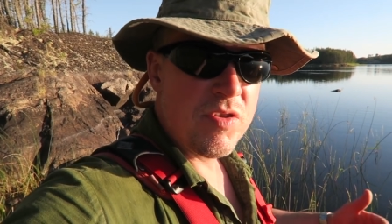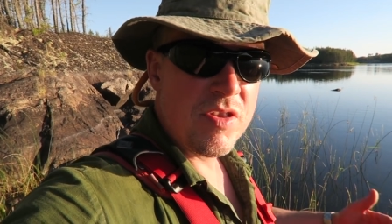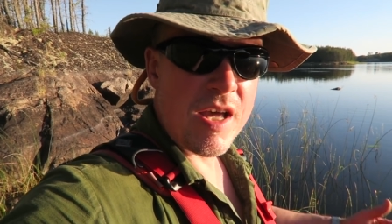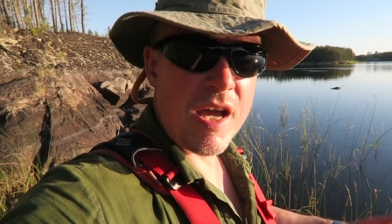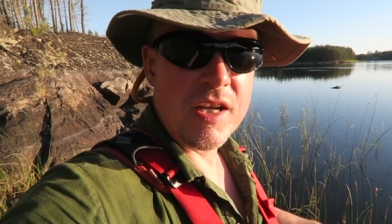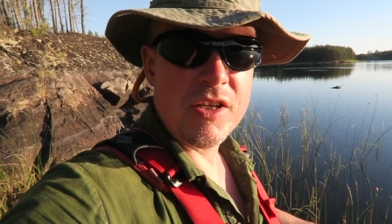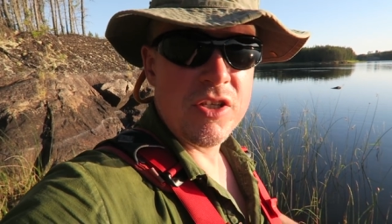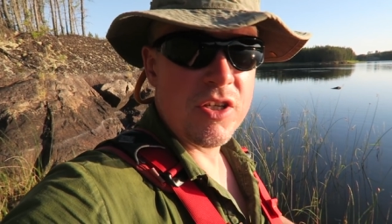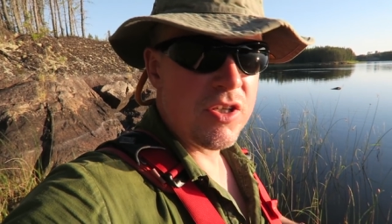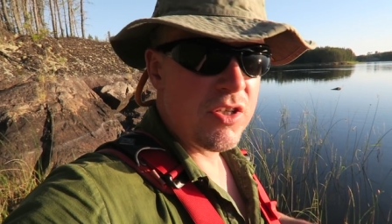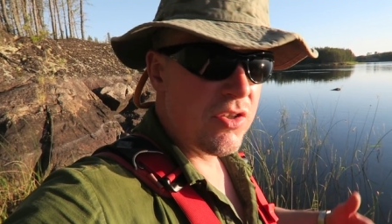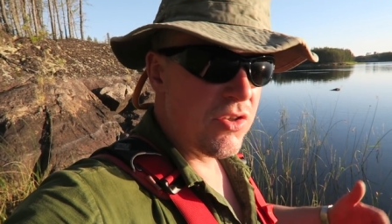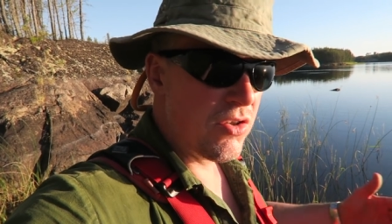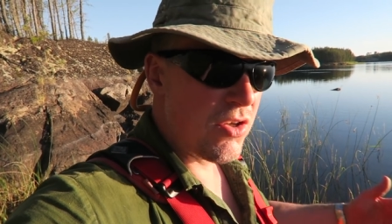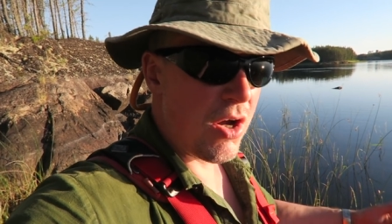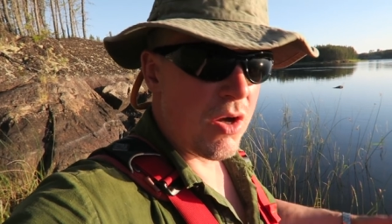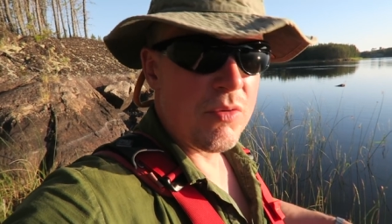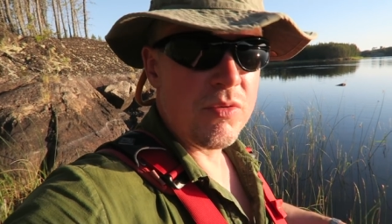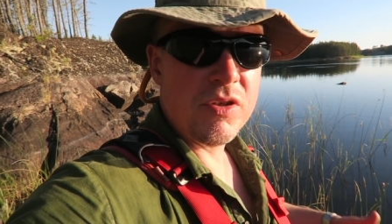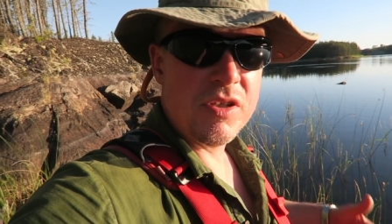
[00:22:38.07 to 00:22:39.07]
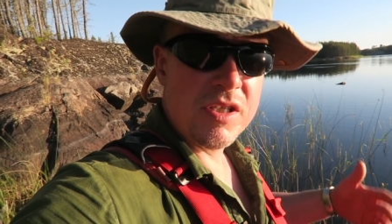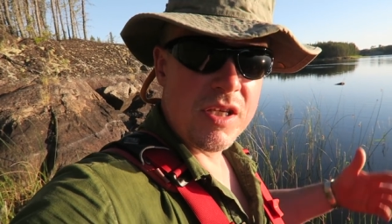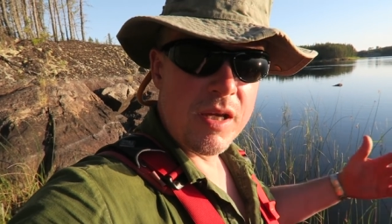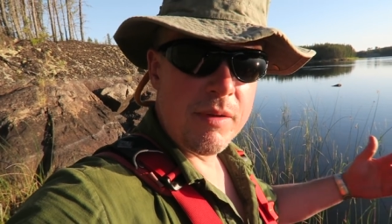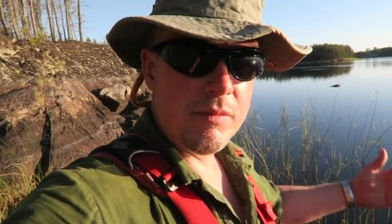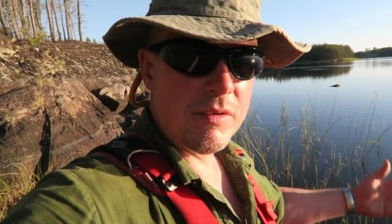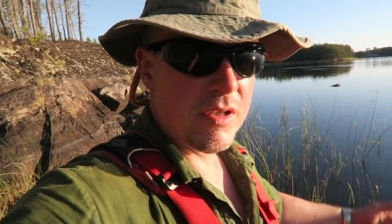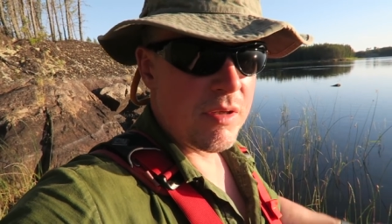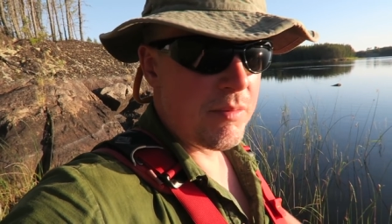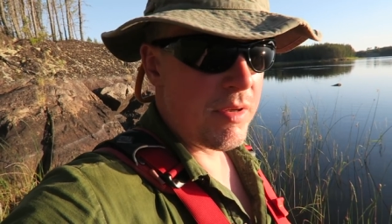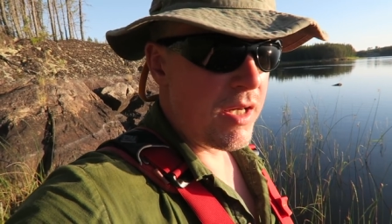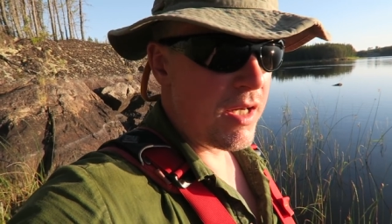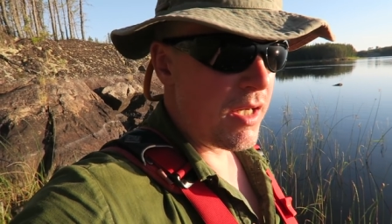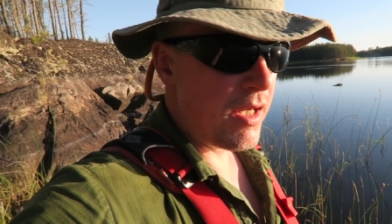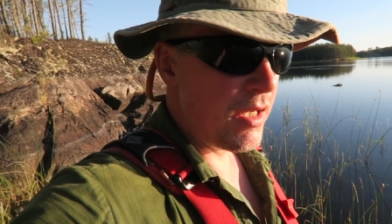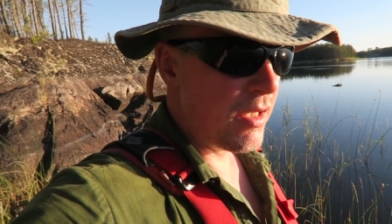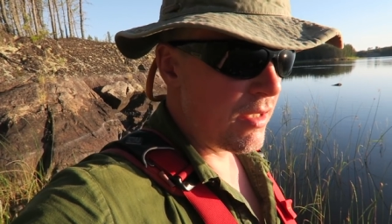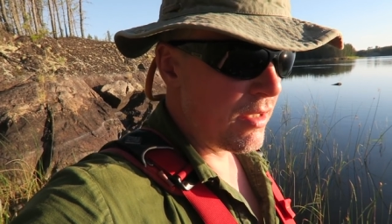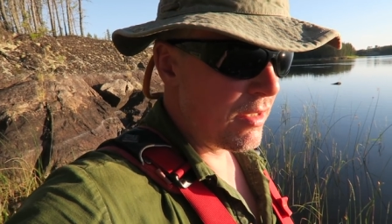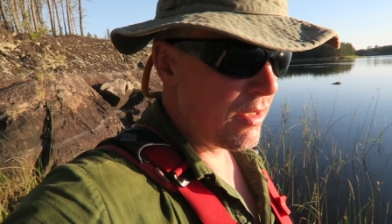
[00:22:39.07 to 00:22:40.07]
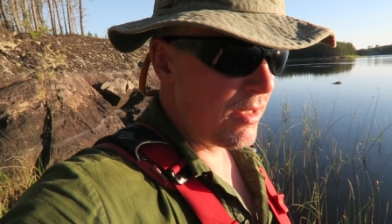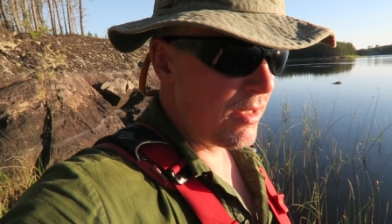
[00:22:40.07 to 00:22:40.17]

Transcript: There just don't seem to be